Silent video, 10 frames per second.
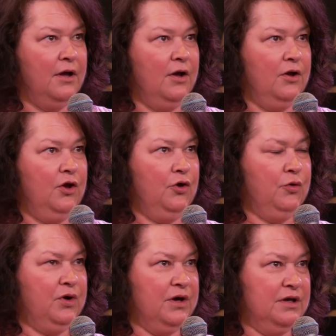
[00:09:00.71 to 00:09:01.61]
you
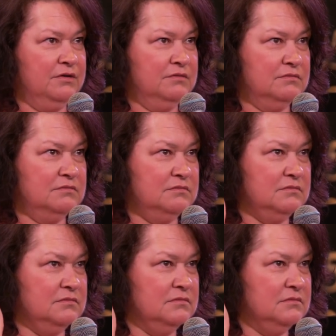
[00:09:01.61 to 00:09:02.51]
could
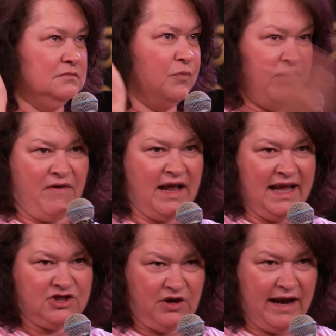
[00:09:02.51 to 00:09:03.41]

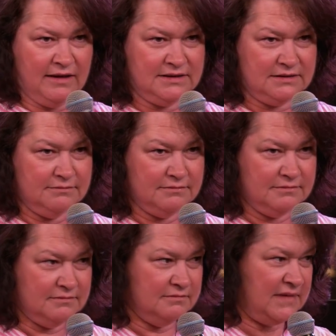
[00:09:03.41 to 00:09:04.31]
refinance your house
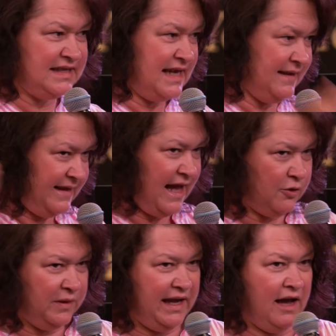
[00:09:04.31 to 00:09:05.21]
and take the
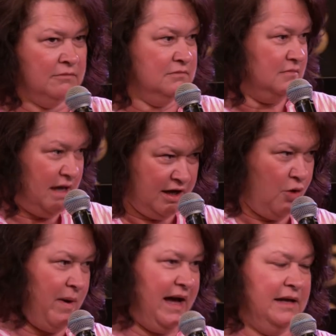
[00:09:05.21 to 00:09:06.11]
equity out and go
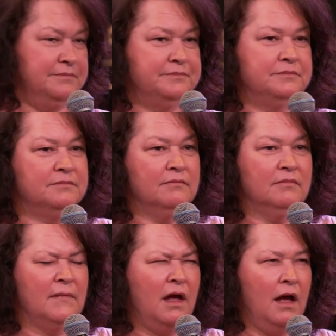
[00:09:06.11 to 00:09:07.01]
buy it.
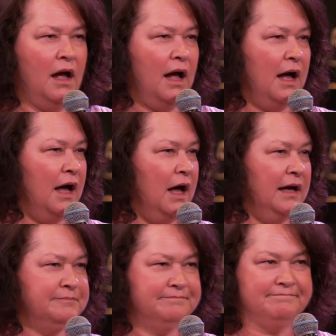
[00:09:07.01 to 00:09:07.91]
A
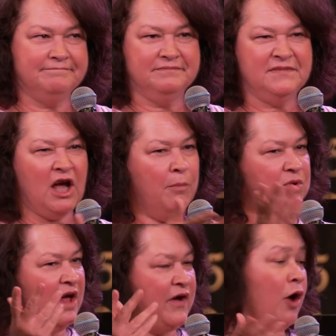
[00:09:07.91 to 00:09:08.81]
couple
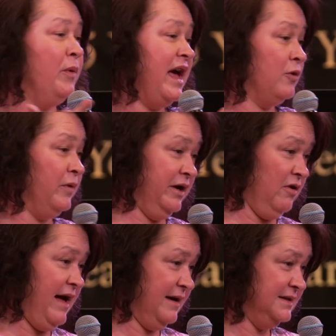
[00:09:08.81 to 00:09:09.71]
of, we had a rental
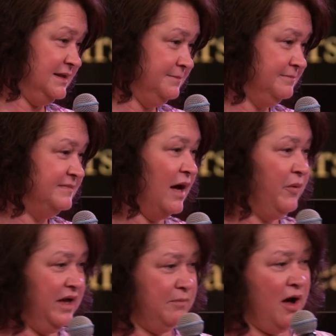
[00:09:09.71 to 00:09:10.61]
house that
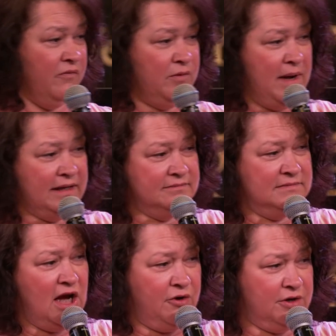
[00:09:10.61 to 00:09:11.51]
we had bought for my
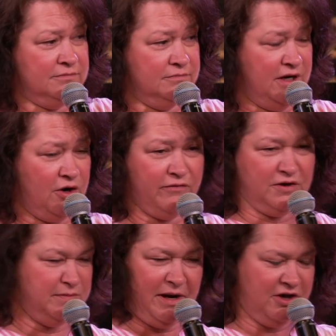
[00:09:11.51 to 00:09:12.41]
daughter in her
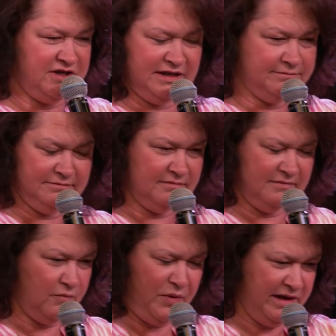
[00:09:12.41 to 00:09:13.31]
first marriage that
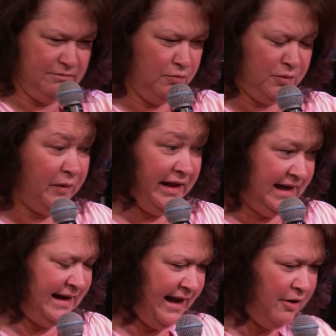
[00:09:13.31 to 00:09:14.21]
we were
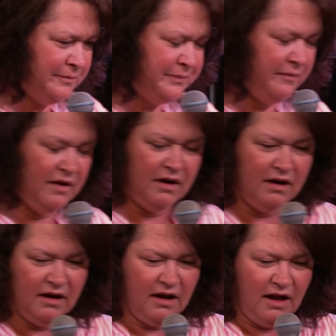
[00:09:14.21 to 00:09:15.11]
renting now.
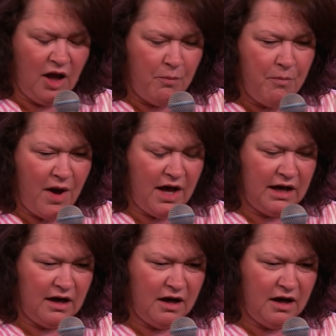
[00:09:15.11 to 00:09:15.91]
But,